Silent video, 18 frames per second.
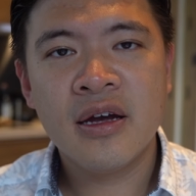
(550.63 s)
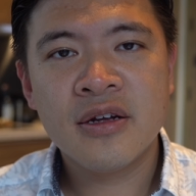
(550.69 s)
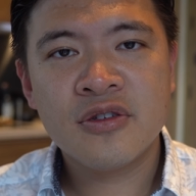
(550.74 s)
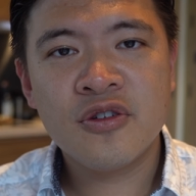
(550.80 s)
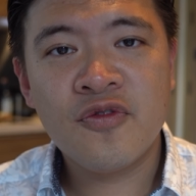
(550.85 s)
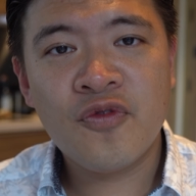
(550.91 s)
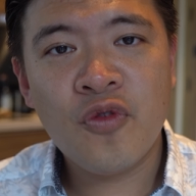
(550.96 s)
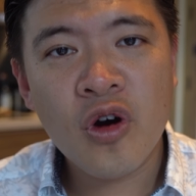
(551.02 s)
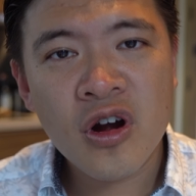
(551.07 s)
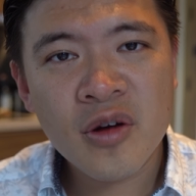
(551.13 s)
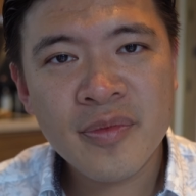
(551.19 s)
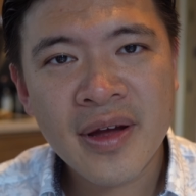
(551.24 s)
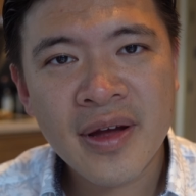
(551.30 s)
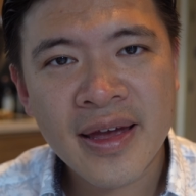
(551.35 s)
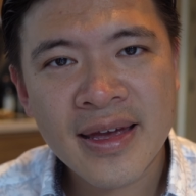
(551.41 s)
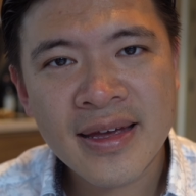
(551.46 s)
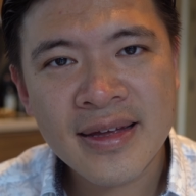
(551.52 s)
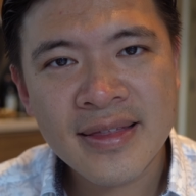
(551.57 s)
to form
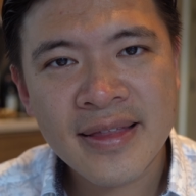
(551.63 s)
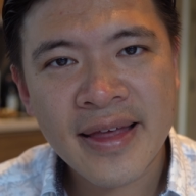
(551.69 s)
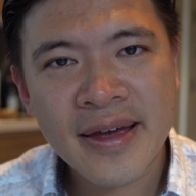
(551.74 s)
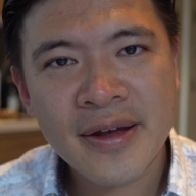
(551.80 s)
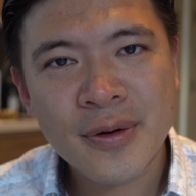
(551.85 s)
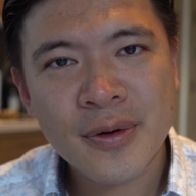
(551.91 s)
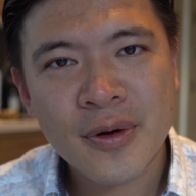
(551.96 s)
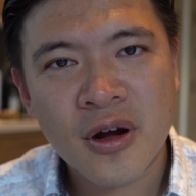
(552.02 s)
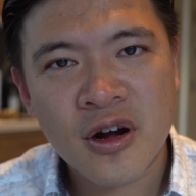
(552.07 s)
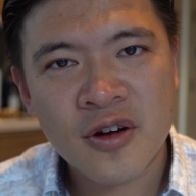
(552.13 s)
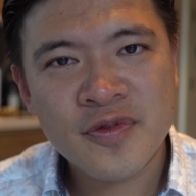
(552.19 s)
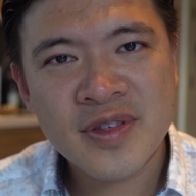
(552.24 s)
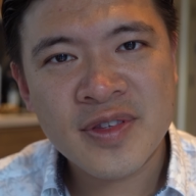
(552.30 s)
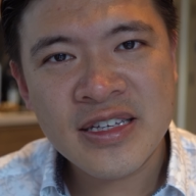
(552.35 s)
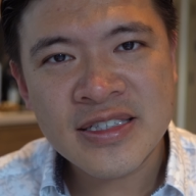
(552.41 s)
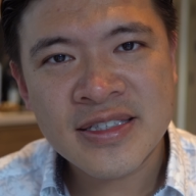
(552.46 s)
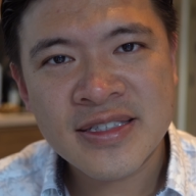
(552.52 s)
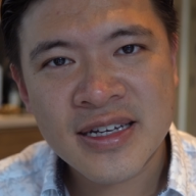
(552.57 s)
a layer of
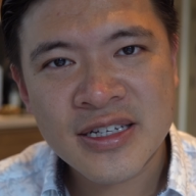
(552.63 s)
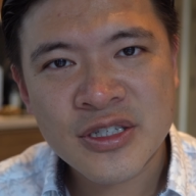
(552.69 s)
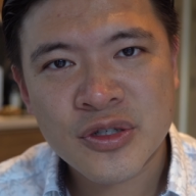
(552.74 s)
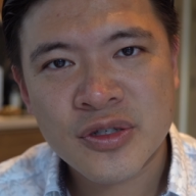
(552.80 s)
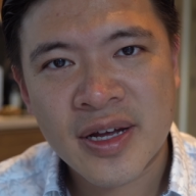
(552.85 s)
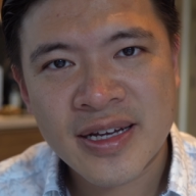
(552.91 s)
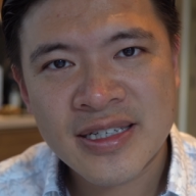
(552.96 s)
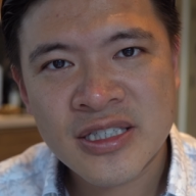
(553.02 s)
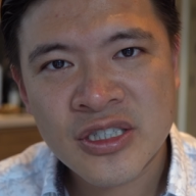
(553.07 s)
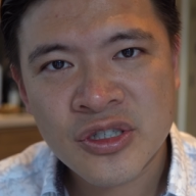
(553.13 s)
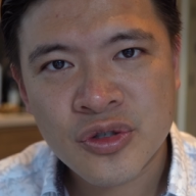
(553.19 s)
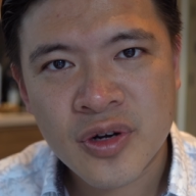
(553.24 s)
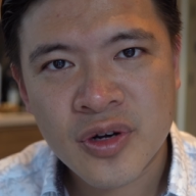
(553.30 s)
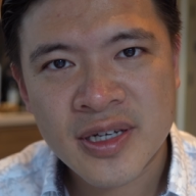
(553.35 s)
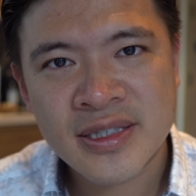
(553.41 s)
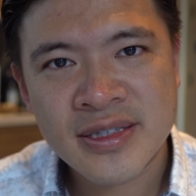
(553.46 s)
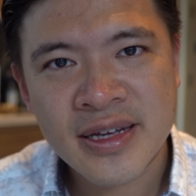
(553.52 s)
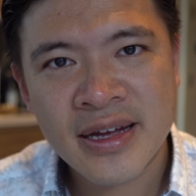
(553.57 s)
decentralized
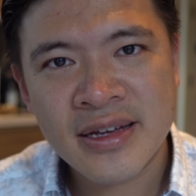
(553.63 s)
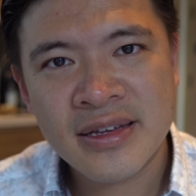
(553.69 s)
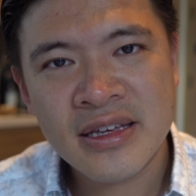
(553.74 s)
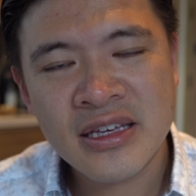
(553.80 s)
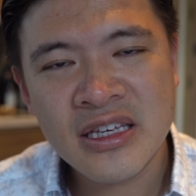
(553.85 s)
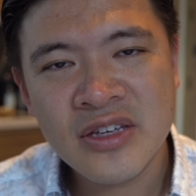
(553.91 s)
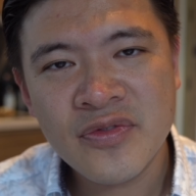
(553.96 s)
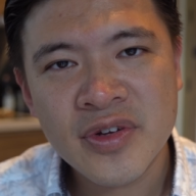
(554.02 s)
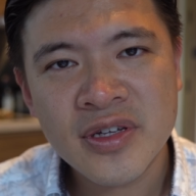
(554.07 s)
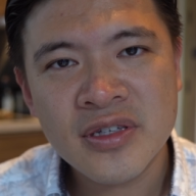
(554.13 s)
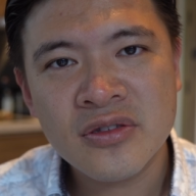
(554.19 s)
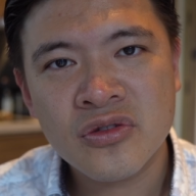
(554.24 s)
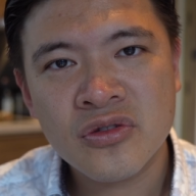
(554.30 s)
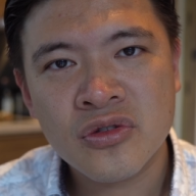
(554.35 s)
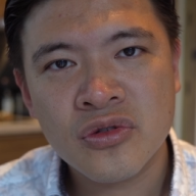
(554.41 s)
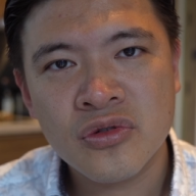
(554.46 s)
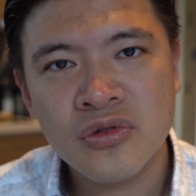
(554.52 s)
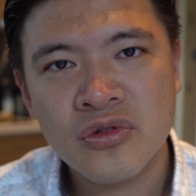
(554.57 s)
trust, and even
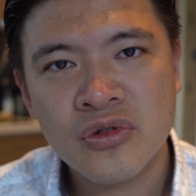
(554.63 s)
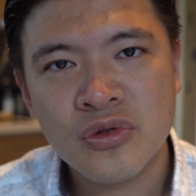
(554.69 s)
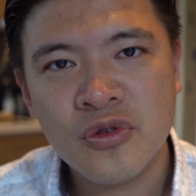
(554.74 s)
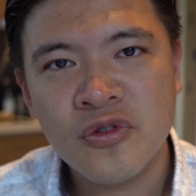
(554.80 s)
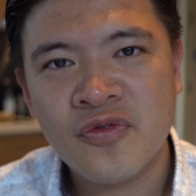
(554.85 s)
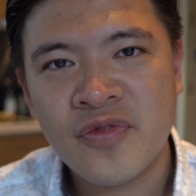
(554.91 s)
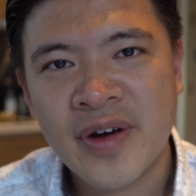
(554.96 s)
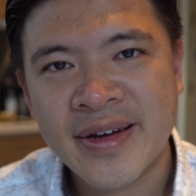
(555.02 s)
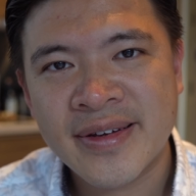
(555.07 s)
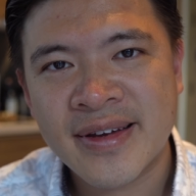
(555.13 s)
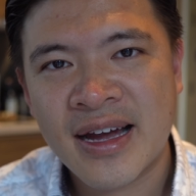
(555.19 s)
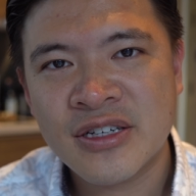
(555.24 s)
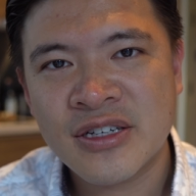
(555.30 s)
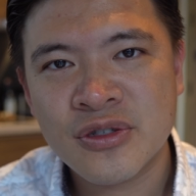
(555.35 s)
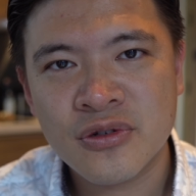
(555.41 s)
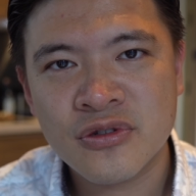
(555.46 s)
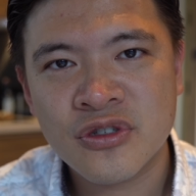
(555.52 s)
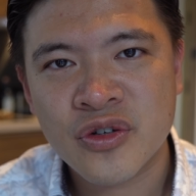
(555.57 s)
to do
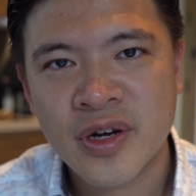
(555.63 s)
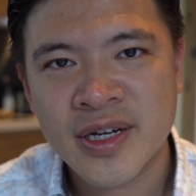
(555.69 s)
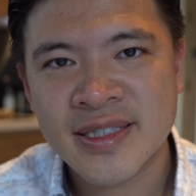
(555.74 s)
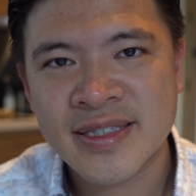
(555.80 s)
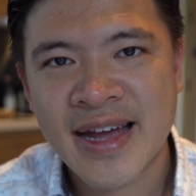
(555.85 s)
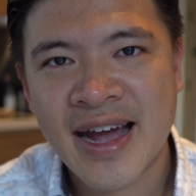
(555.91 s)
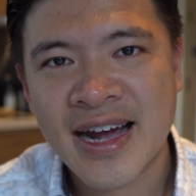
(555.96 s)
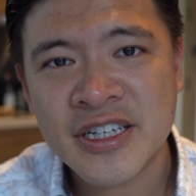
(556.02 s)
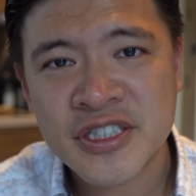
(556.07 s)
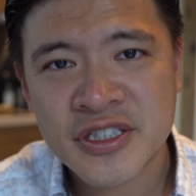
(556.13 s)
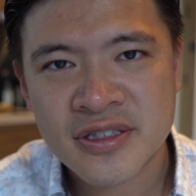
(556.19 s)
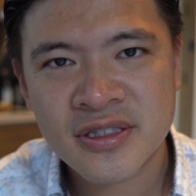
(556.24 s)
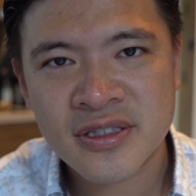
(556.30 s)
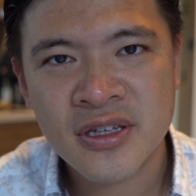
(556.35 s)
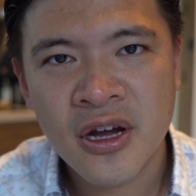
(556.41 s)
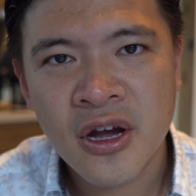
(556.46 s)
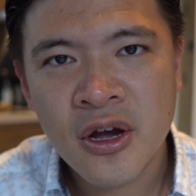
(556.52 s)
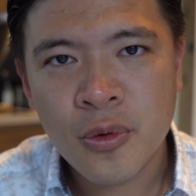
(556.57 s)
financial
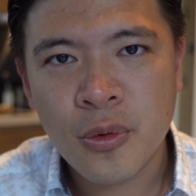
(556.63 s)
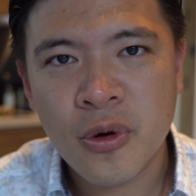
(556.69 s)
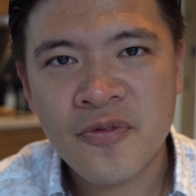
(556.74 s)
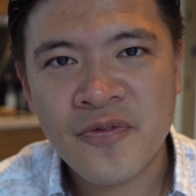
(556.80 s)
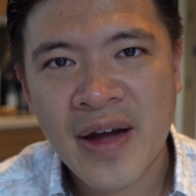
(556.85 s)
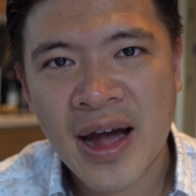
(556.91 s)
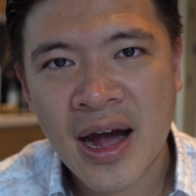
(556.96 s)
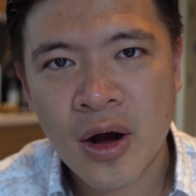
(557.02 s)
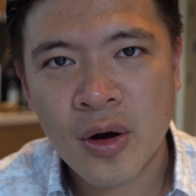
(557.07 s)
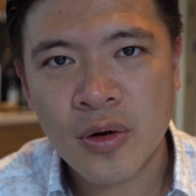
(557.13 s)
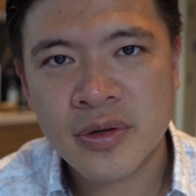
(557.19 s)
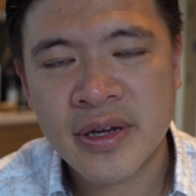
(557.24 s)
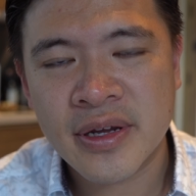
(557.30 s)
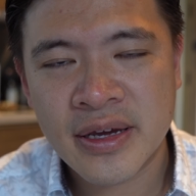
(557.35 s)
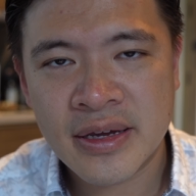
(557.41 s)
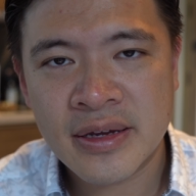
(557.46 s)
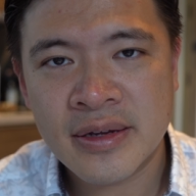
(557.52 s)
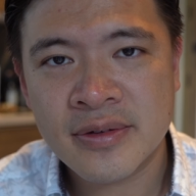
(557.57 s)
transactions without
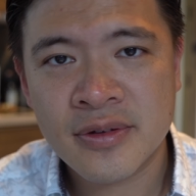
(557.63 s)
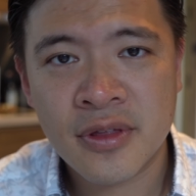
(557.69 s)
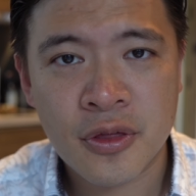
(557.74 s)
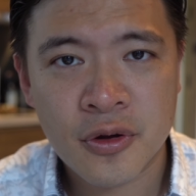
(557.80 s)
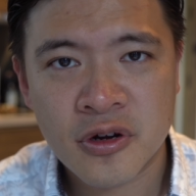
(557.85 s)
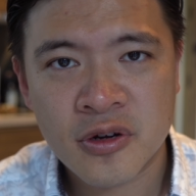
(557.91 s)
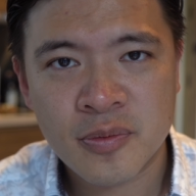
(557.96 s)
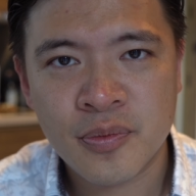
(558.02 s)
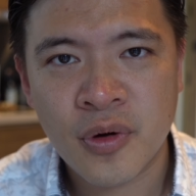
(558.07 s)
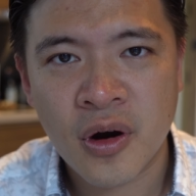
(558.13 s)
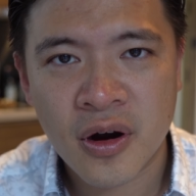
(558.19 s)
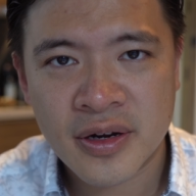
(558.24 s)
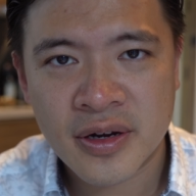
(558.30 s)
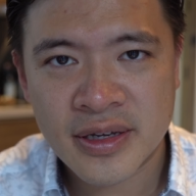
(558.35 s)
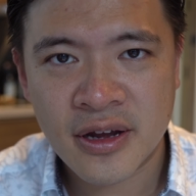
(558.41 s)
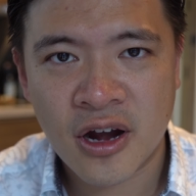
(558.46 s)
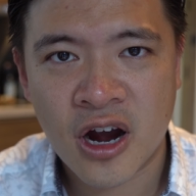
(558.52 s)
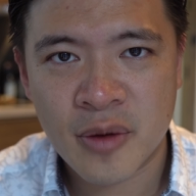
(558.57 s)
a
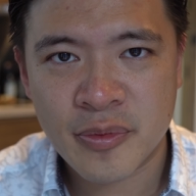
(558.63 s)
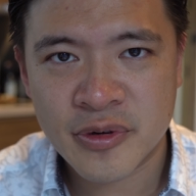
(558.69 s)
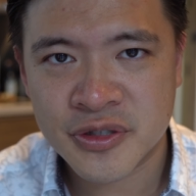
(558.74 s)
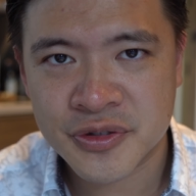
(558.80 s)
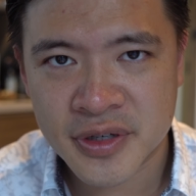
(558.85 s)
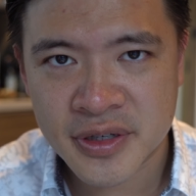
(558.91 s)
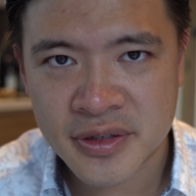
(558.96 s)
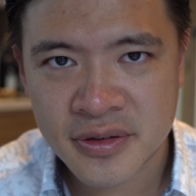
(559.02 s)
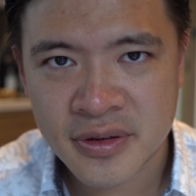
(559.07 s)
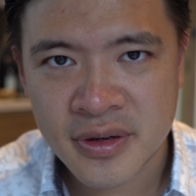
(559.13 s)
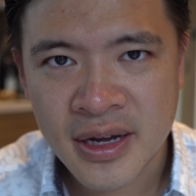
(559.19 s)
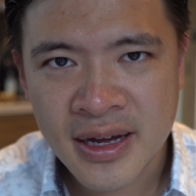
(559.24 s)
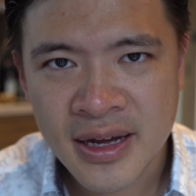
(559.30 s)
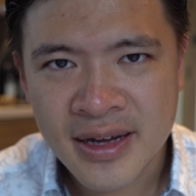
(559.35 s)
third-party arbitrator.